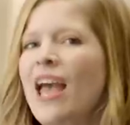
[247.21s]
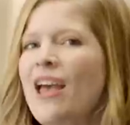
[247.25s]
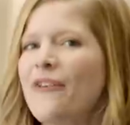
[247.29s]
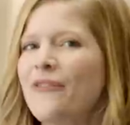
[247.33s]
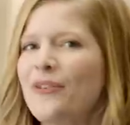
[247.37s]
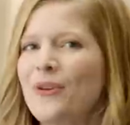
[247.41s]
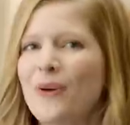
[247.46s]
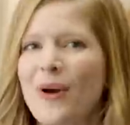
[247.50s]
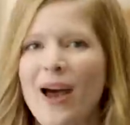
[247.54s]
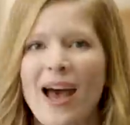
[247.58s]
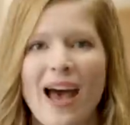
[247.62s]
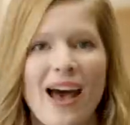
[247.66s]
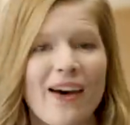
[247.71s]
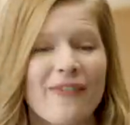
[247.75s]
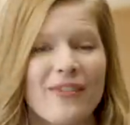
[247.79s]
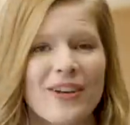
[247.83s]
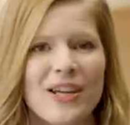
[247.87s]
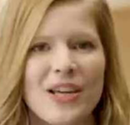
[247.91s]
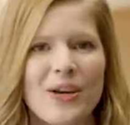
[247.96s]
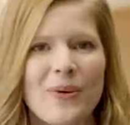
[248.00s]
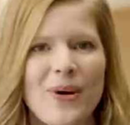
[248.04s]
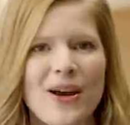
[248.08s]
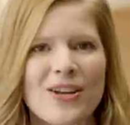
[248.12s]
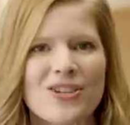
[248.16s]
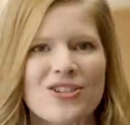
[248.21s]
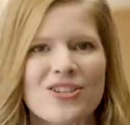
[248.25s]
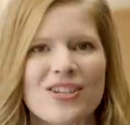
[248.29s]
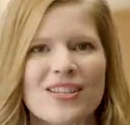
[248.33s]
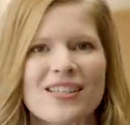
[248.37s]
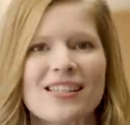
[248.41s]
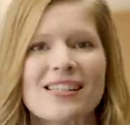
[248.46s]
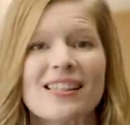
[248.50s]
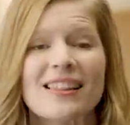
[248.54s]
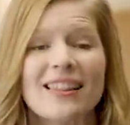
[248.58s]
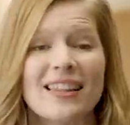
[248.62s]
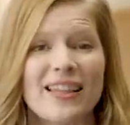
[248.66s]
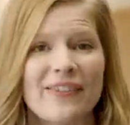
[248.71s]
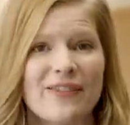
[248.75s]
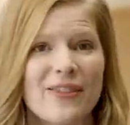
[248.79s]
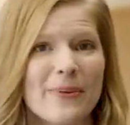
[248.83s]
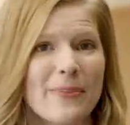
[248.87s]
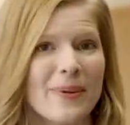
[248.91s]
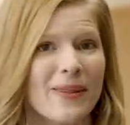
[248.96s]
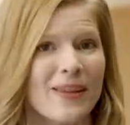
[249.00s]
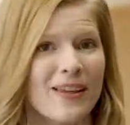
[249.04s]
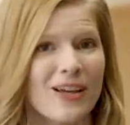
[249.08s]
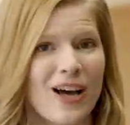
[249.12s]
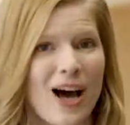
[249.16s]
If you have any questions, leave
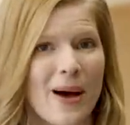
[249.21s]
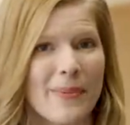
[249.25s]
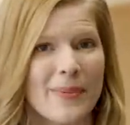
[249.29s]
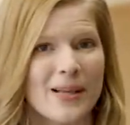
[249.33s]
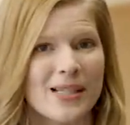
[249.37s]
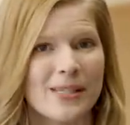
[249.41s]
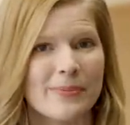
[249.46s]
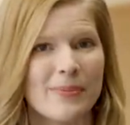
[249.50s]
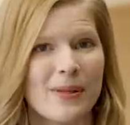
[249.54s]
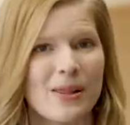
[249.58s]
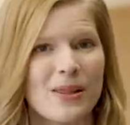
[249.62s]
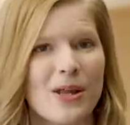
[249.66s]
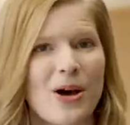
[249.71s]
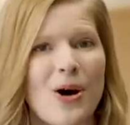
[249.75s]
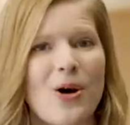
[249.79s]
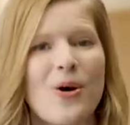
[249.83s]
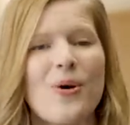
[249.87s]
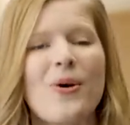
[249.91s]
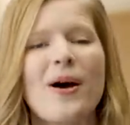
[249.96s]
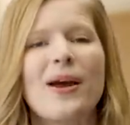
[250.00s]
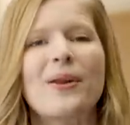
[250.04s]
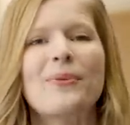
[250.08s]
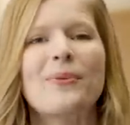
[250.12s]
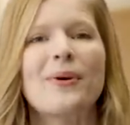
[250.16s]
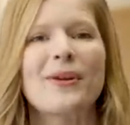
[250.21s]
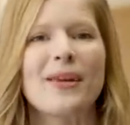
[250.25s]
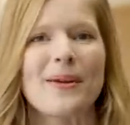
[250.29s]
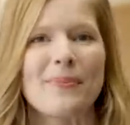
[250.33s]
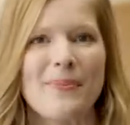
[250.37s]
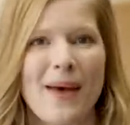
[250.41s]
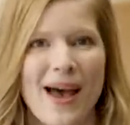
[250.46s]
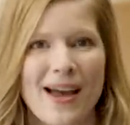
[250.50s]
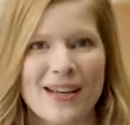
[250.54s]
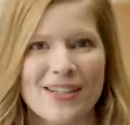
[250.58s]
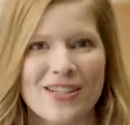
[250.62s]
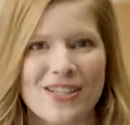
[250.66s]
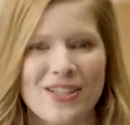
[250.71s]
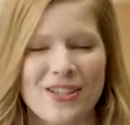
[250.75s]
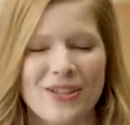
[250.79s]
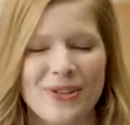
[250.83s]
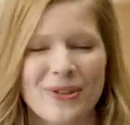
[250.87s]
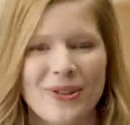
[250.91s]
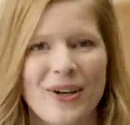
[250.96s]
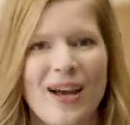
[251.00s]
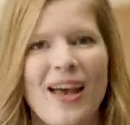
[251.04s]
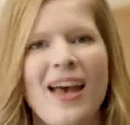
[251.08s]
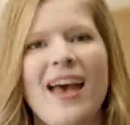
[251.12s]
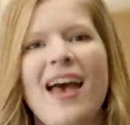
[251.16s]
them in the comments below and we'll get back to
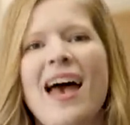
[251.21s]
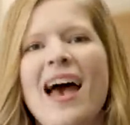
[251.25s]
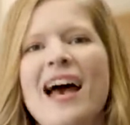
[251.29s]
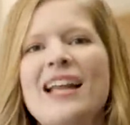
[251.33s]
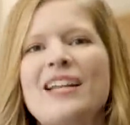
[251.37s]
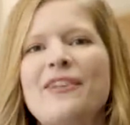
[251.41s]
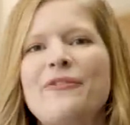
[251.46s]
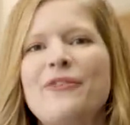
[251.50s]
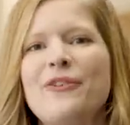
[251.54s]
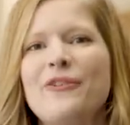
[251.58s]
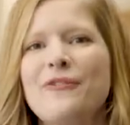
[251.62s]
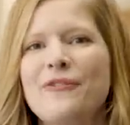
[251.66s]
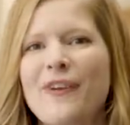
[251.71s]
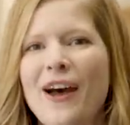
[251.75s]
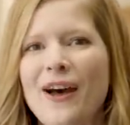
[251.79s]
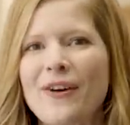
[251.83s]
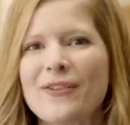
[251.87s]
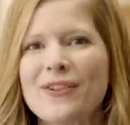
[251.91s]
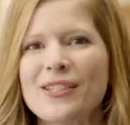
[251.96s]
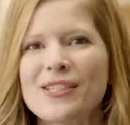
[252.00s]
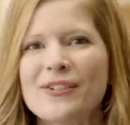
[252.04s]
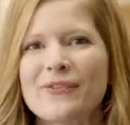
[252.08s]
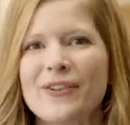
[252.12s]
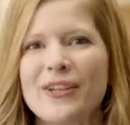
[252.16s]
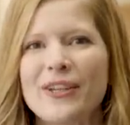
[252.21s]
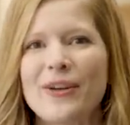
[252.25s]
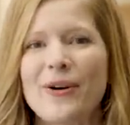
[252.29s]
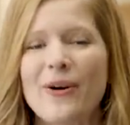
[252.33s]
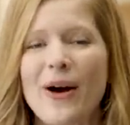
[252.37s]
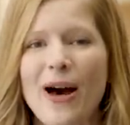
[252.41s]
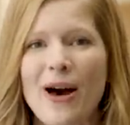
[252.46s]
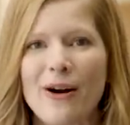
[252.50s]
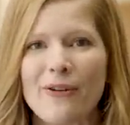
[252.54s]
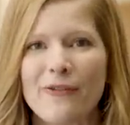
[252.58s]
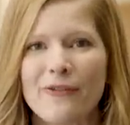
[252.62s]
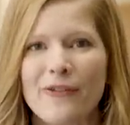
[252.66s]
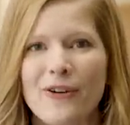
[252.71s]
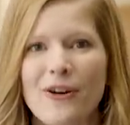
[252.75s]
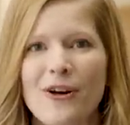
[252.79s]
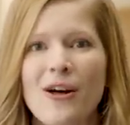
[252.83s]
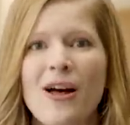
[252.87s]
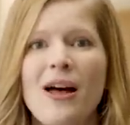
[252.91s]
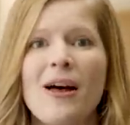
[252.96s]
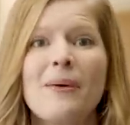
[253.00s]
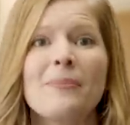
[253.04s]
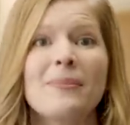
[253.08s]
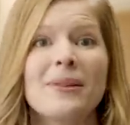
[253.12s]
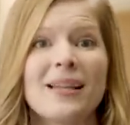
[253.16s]
you. And if you found this video helpful,
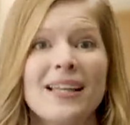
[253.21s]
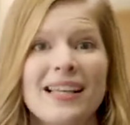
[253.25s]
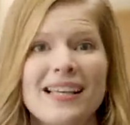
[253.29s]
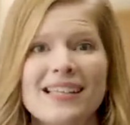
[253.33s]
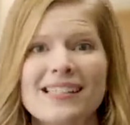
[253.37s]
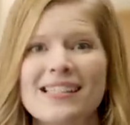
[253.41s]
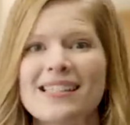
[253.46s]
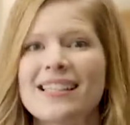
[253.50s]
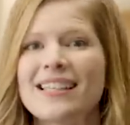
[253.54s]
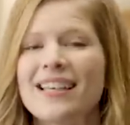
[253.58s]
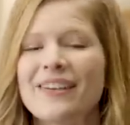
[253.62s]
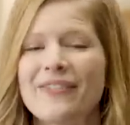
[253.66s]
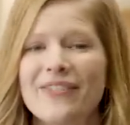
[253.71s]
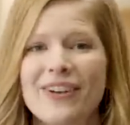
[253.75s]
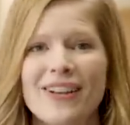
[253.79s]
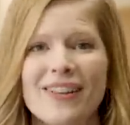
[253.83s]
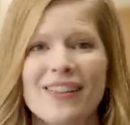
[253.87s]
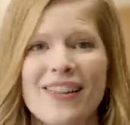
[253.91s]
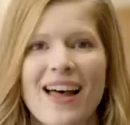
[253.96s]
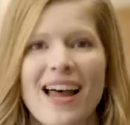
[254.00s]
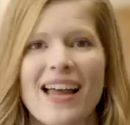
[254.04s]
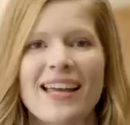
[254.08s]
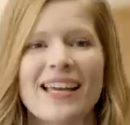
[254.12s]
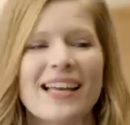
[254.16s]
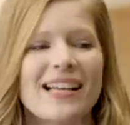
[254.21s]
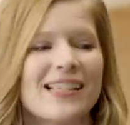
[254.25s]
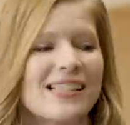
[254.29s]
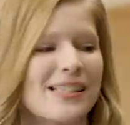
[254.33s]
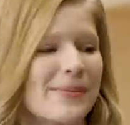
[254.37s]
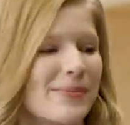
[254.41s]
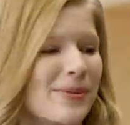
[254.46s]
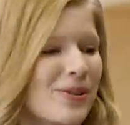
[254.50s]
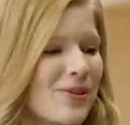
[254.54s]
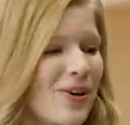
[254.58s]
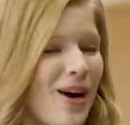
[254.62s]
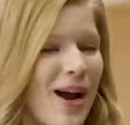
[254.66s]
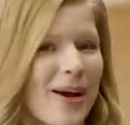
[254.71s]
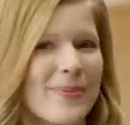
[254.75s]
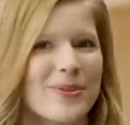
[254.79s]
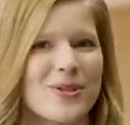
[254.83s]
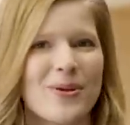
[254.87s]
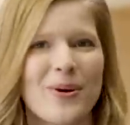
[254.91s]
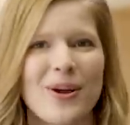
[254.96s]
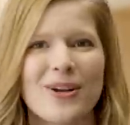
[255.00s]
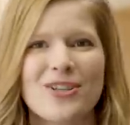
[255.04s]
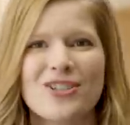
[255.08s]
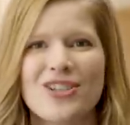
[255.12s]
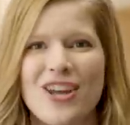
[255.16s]
please give it a like and subscribe
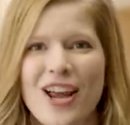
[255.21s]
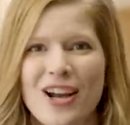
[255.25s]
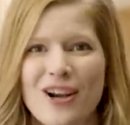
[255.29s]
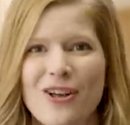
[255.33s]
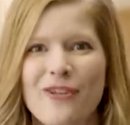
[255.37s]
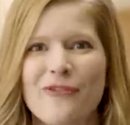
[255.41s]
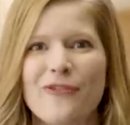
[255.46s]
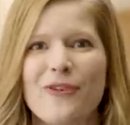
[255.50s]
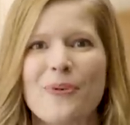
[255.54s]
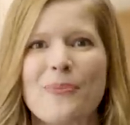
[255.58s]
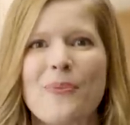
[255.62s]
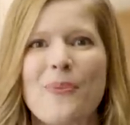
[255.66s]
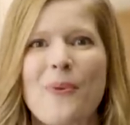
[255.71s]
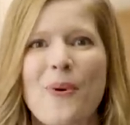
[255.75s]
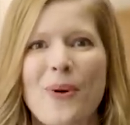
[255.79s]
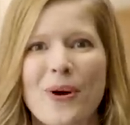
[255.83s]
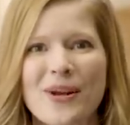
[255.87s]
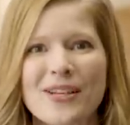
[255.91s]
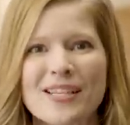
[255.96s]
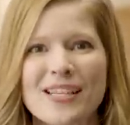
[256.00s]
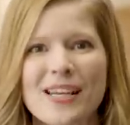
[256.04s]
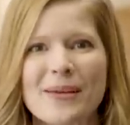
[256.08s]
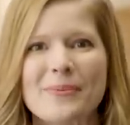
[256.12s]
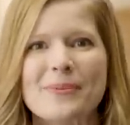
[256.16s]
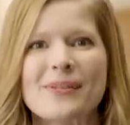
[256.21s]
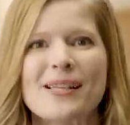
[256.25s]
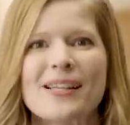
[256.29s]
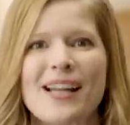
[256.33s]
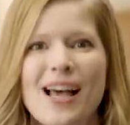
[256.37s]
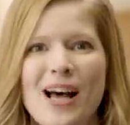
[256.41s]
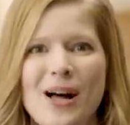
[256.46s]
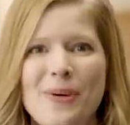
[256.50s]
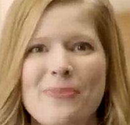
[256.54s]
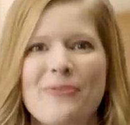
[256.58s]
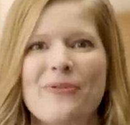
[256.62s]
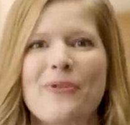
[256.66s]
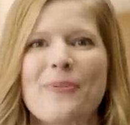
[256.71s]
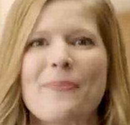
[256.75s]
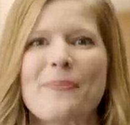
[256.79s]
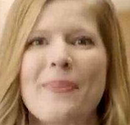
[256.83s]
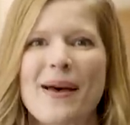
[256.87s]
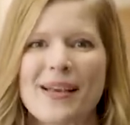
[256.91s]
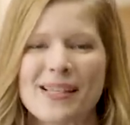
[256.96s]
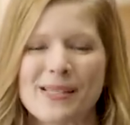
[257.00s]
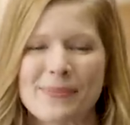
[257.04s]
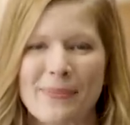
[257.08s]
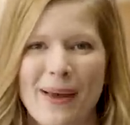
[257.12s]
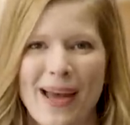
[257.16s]
to our channel for more tips and help from
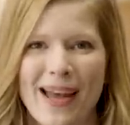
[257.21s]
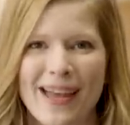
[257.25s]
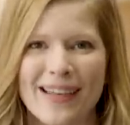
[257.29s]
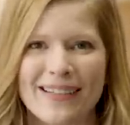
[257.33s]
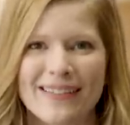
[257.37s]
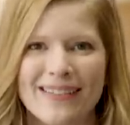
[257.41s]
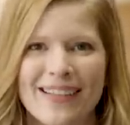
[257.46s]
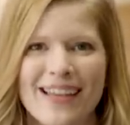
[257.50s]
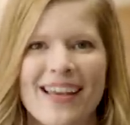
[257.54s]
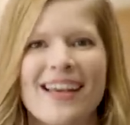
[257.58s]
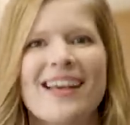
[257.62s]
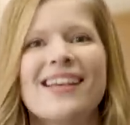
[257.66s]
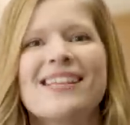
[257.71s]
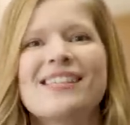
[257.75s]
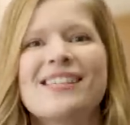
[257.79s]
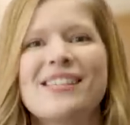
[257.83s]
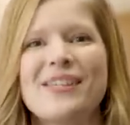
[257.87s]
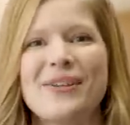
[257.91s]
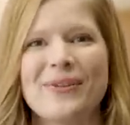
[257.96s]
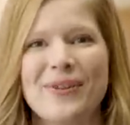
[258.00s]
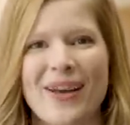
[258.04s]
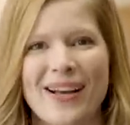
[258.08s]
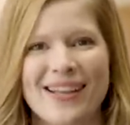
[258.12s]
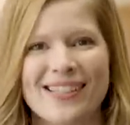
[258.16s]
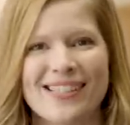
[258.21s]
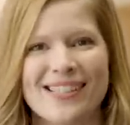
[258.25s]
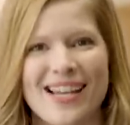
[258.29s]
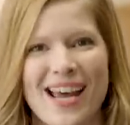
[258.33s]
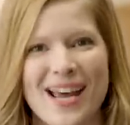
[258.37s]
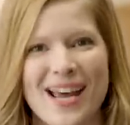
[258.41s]
Best Buy. See you next